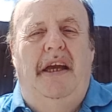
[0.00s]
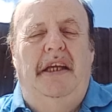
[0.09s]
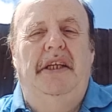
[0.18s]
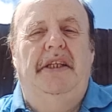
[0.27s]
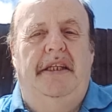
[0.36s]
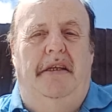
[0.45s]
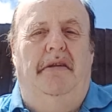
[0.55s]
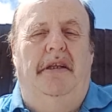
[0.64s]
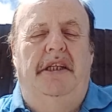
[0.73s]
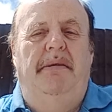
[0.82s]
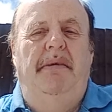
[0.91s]
He still
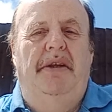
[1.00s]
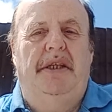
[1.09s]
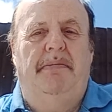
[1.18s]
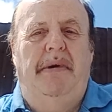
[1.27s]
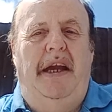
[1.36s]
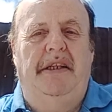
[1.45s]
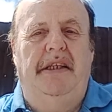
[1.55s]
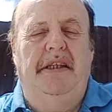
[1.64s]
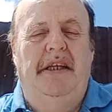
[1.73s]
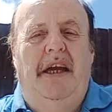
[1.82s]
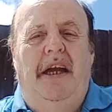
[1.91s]
had to be
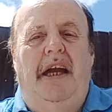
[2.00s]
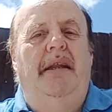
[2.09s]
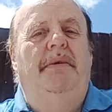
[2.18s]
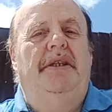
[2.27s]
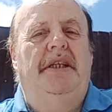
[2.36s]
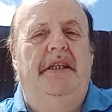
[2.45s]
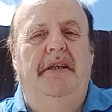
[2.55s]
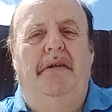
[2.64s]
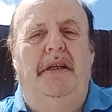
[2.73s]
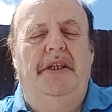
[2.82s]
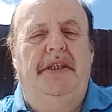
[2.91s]
respected, and he was
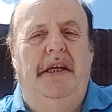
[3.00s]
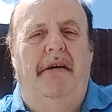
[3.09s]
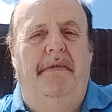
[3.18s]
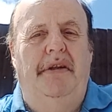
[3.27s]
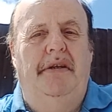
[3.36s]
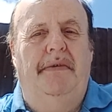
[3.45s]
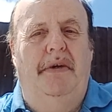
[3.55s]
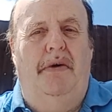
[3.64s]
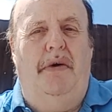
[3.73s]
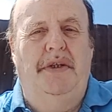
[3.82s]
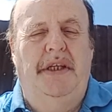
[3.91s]
still a servant of
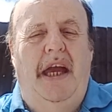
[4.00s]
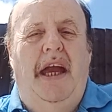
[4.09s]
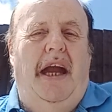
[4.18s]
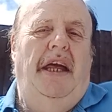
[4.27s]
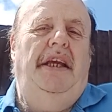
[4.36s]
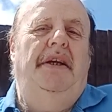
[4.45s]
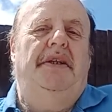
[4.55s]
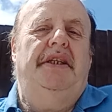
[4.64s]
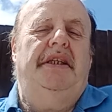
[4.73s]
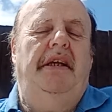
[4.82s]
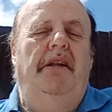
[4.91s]
God, and he has
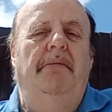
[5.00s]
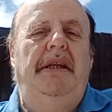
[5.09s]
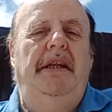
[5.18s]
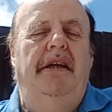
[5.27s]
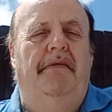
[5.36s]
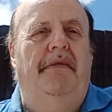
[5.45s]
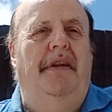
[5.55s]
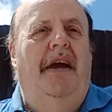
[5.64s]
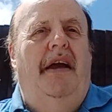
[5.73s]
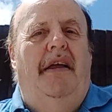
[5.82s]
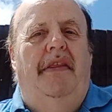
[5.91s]
still been given
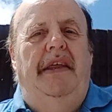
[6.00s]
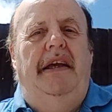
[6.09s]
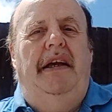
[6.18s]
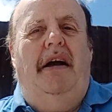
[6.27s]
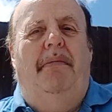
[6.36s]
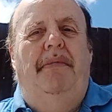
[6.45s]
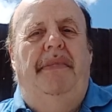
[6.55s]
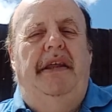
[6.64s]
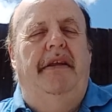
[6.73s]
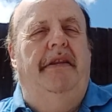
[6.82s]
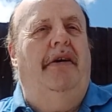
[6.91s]
the
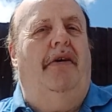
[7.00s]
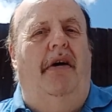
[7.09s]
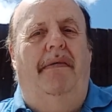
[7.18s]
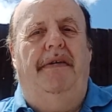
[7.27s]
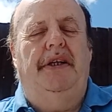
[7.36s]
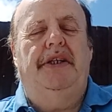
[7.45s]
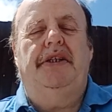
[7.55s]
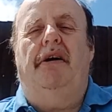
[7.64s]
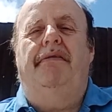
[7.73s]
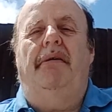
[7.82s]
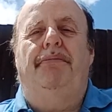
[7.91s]
office
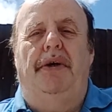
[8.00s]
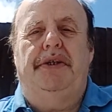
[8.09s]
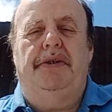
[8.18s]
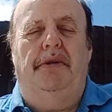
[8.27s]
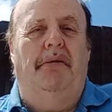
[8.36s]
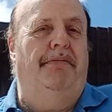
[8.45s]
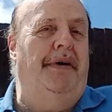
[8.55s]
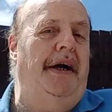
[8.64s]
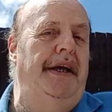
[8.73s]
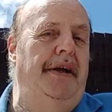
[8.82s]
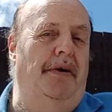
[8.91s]
of apostle
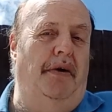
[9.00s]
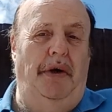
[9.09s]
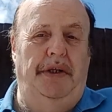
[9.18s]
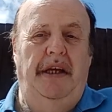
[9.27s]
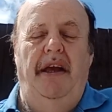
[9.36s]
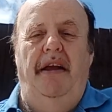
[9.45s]
by God.